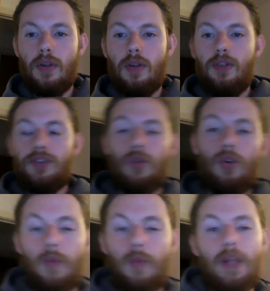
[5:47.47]
So
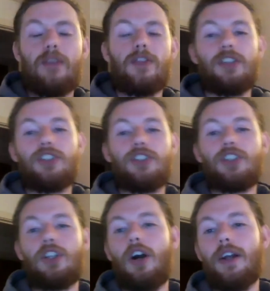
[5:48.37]
normally there is a
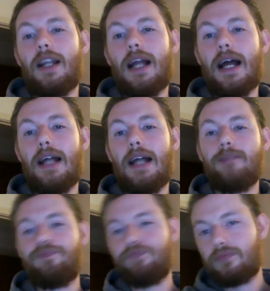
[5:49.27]
slight delay.
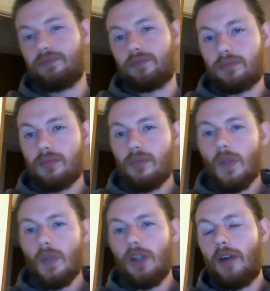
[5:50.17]

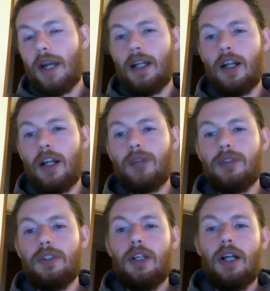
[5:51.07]
Lorraine, hello.
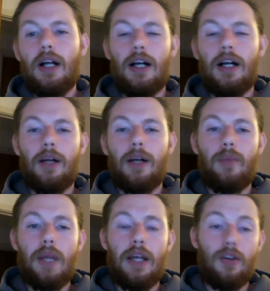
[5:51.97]

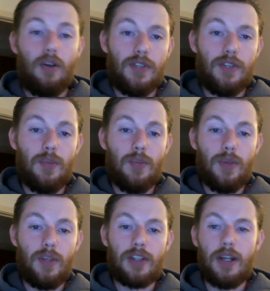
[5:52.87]
And obviously with
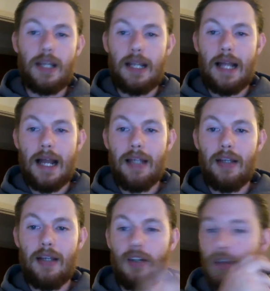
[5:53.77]
the slight delay,
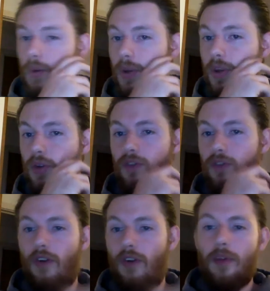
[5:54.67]
I don't know whether you're
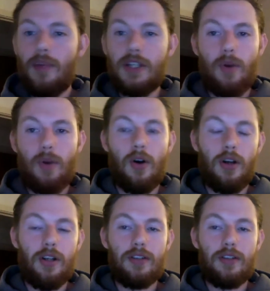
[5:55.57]
5 minutes behind.